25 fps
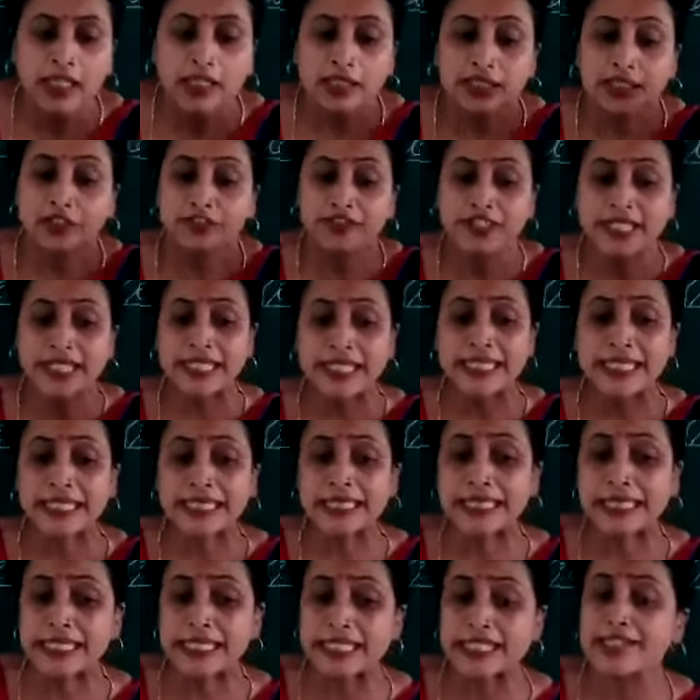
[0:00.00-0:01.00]
the winter
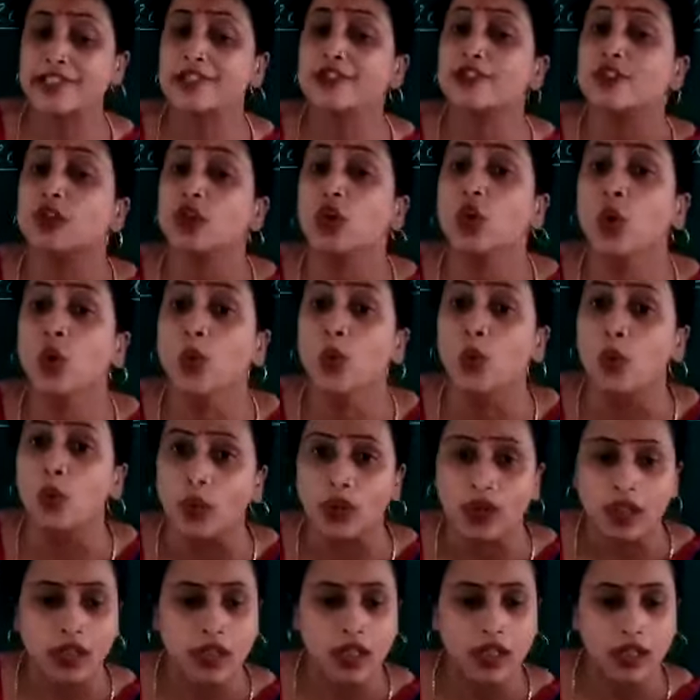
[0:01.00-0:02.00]
is
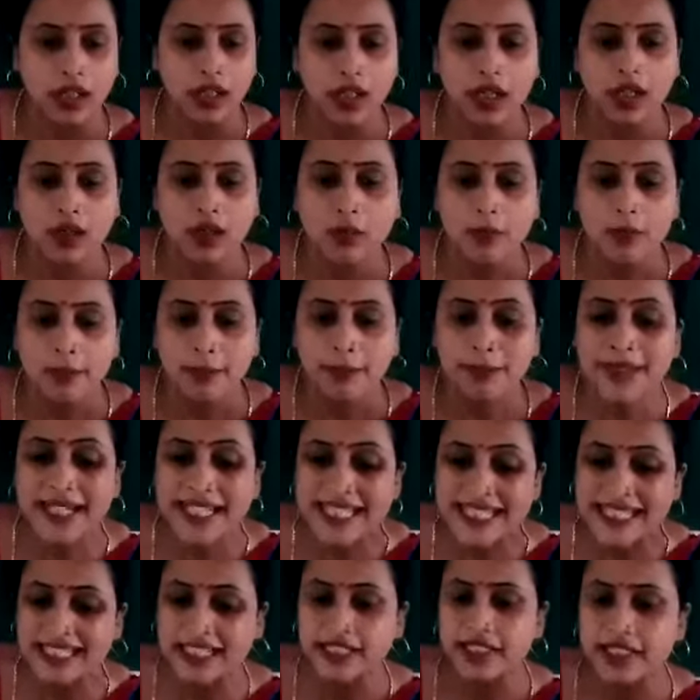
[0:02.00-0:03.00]
cool,
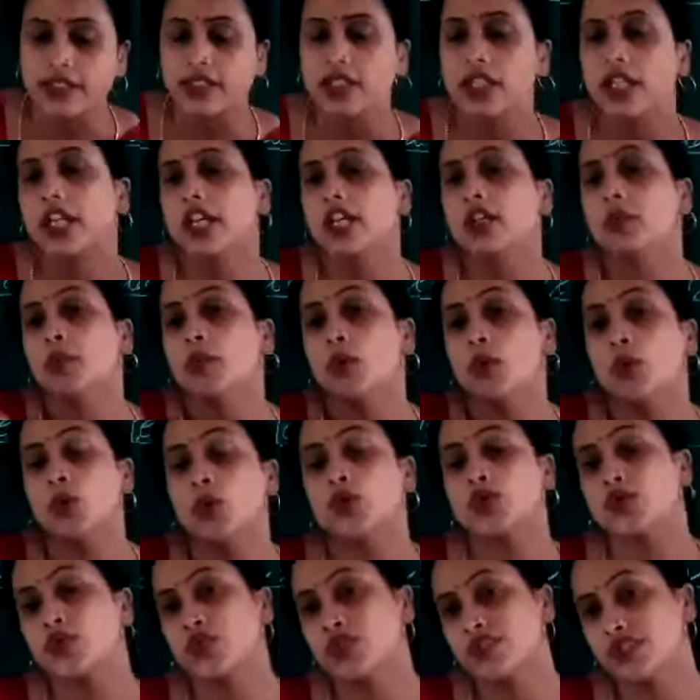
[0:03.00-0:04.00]
pleasant in
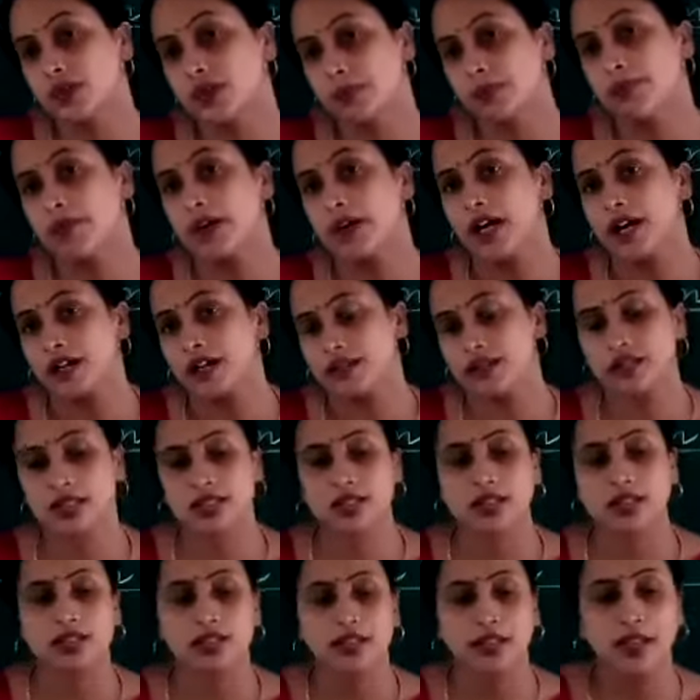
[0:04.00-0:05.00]
most of the
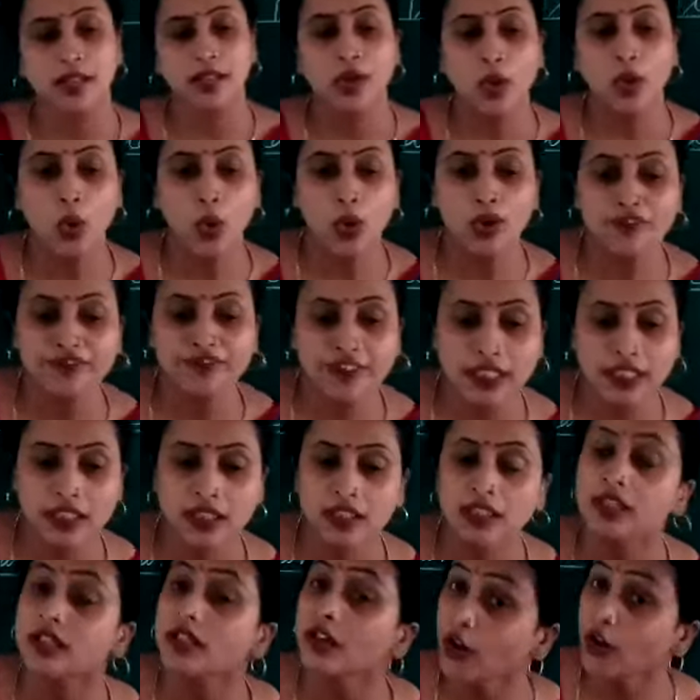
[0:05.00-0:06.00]
parts of
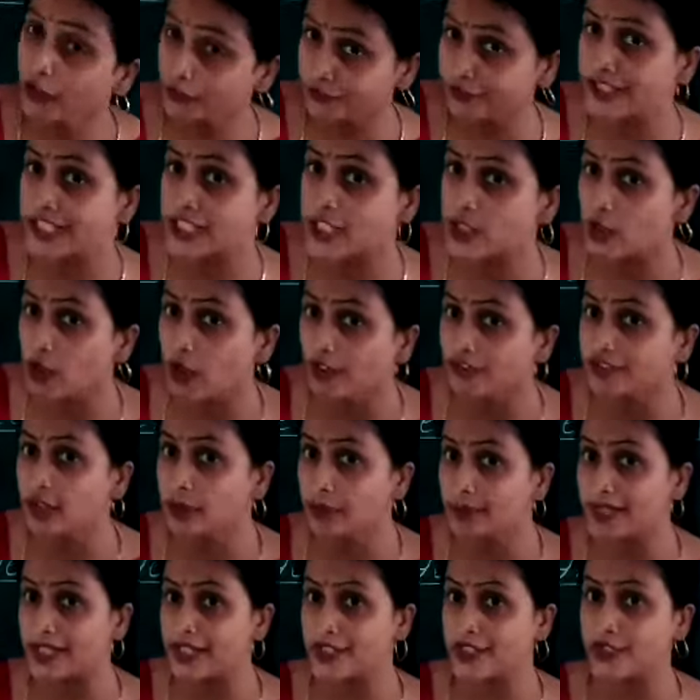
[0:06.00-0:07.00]
the
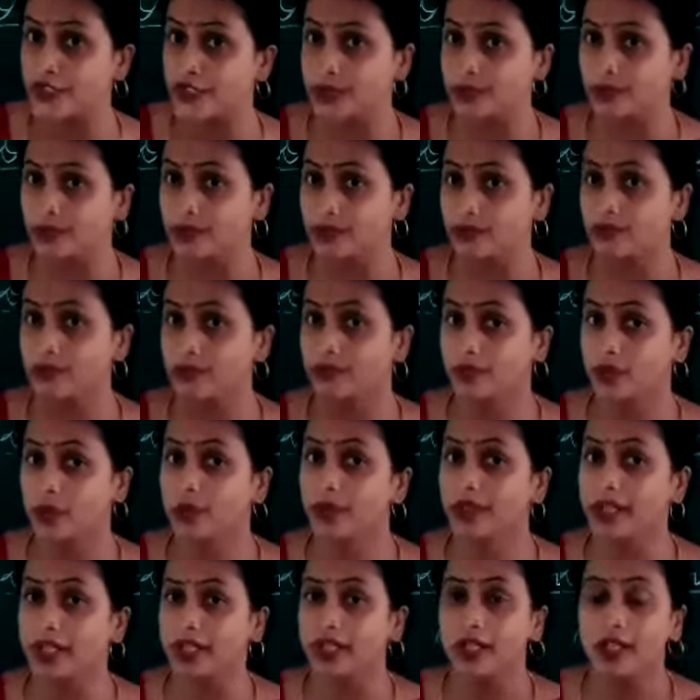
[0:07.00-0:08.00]
plateau.
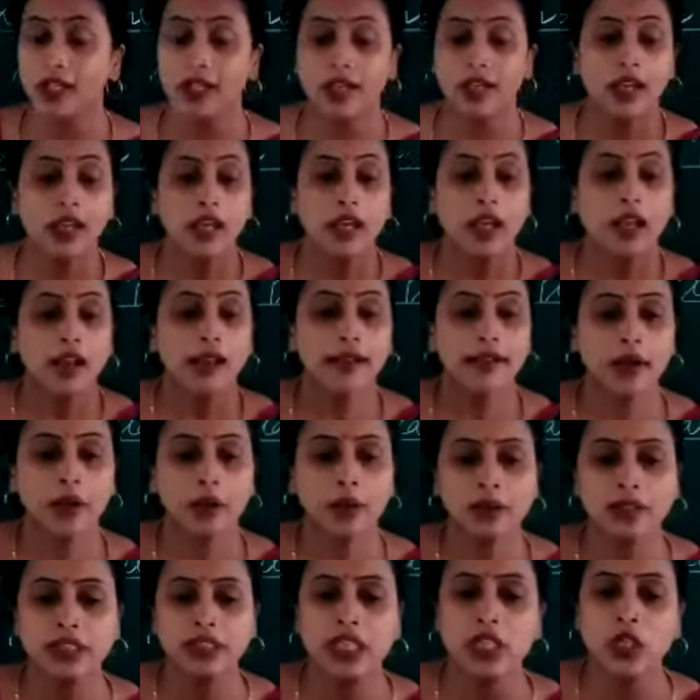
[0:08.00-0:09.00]
Okay.
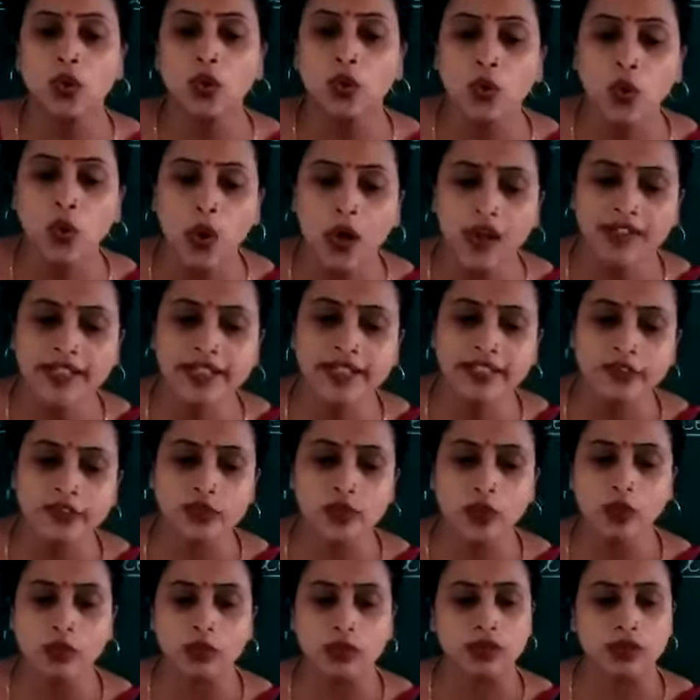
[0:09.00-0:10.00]
Now
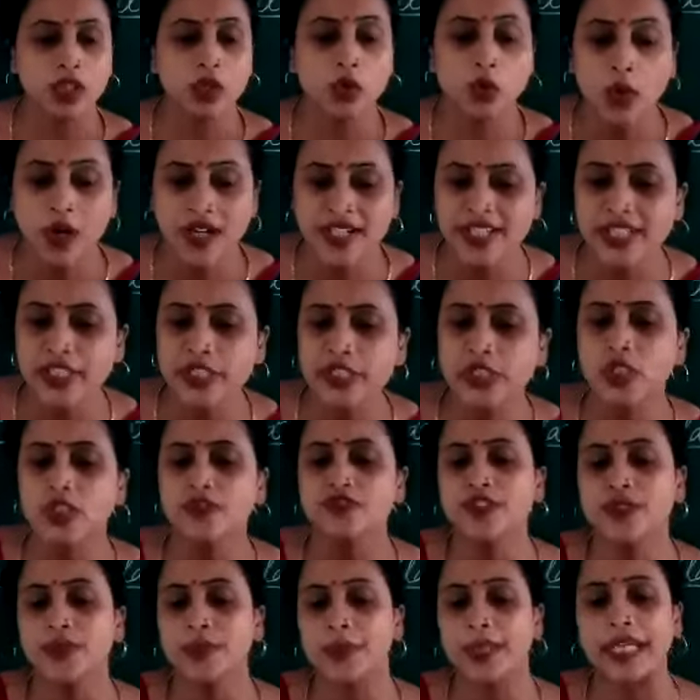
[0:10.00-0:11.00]
the quantity
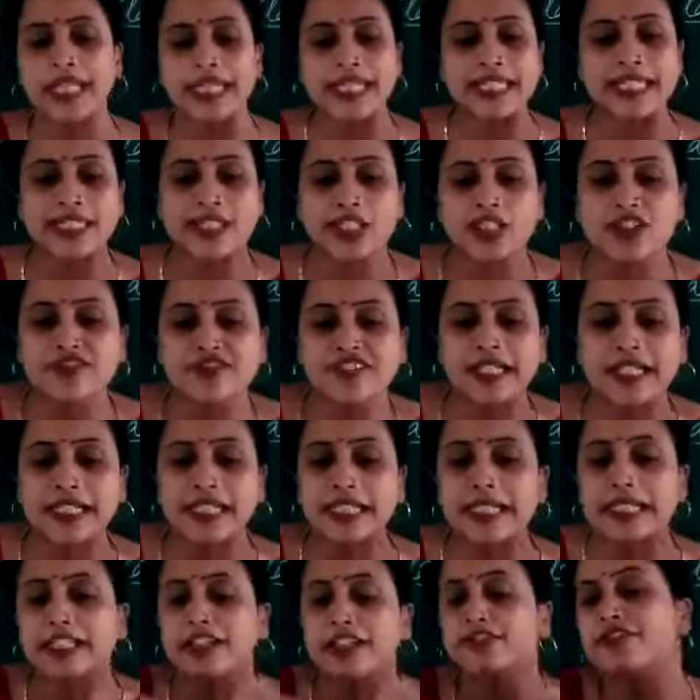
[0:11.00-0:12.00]
of the rain is different
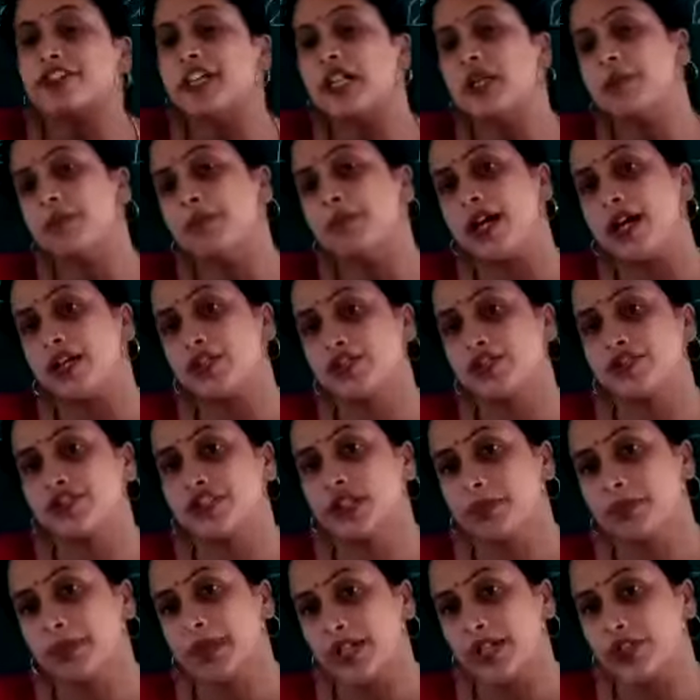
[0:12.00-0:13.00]
in different part of
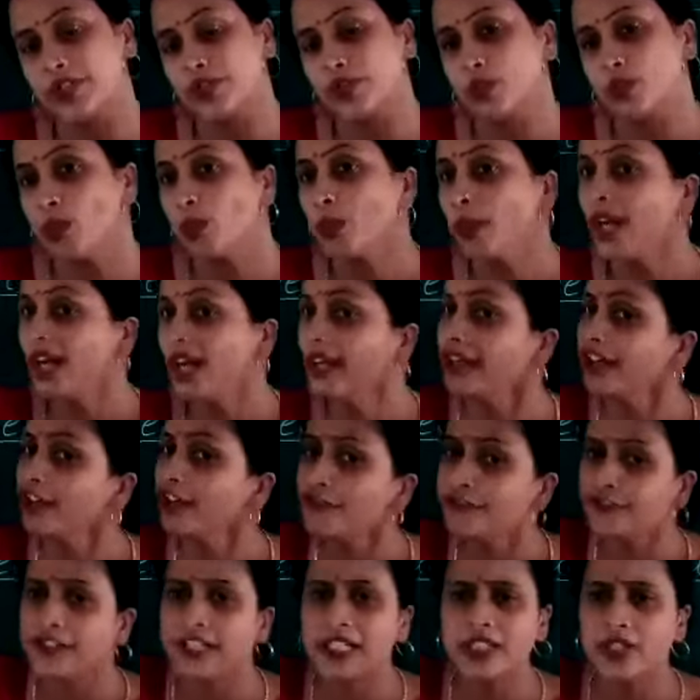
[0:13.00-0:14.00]
the plateau. In
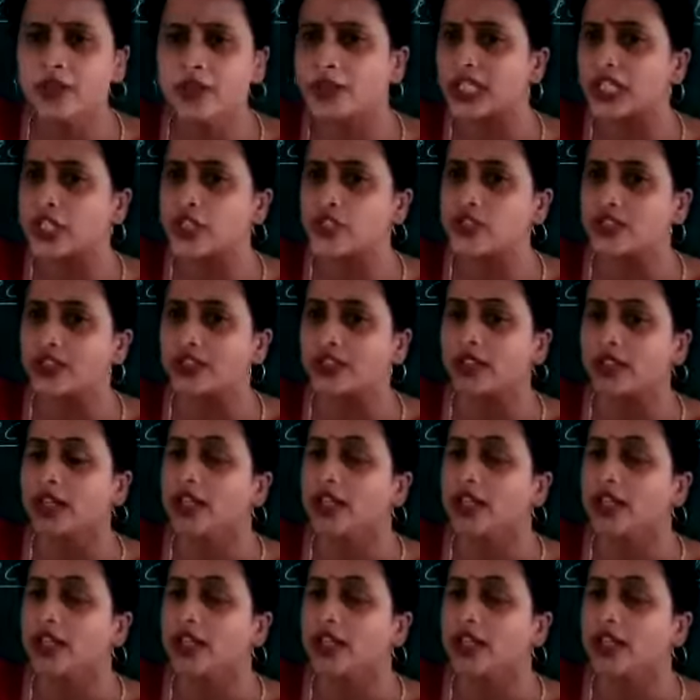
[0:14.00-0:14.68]
different region,